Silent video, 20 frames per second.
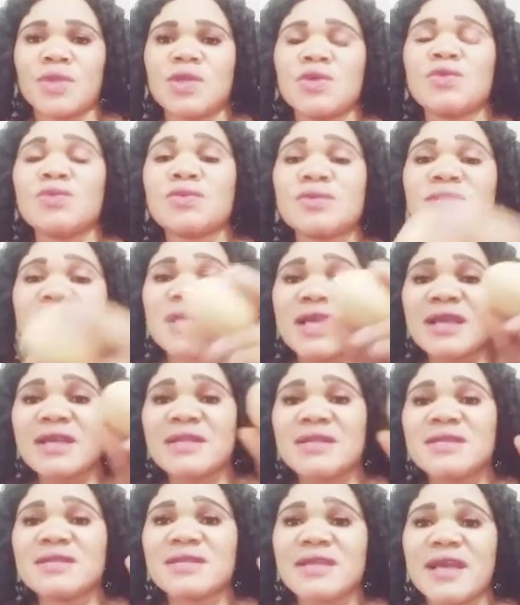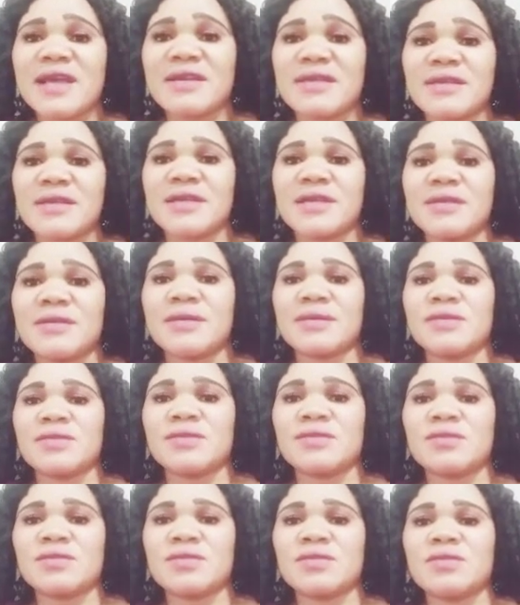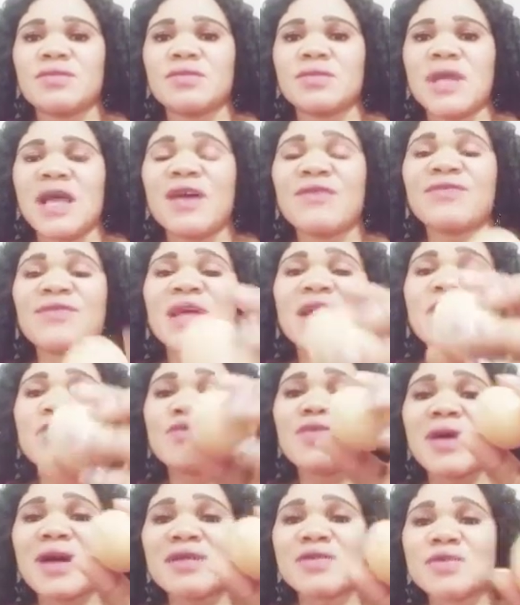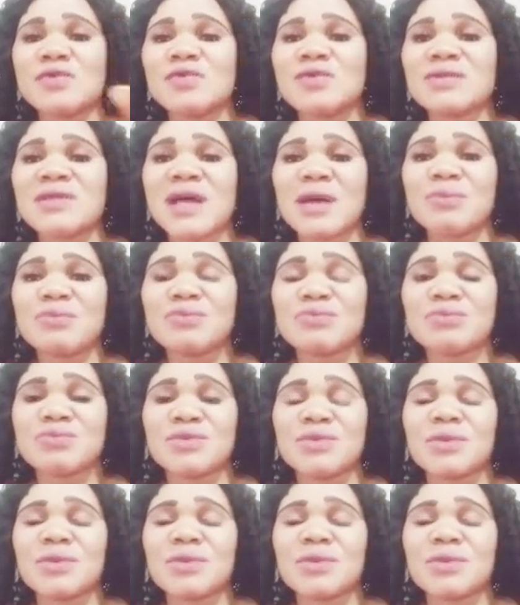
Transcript: You take this egg, after you have used that